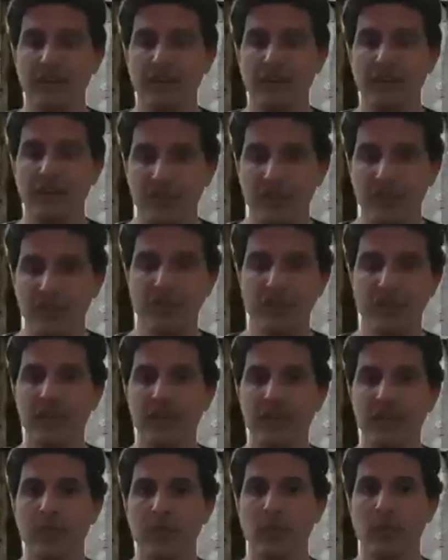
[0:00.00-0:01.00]

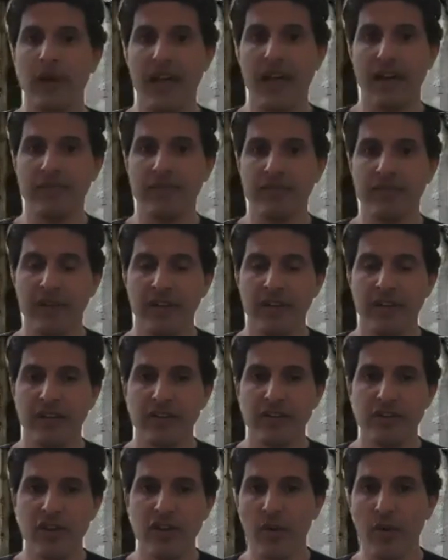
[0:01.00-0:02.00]
children, will have
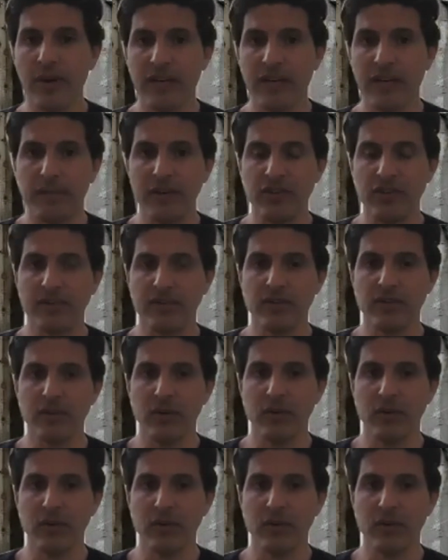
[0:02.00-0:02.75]
no inhibition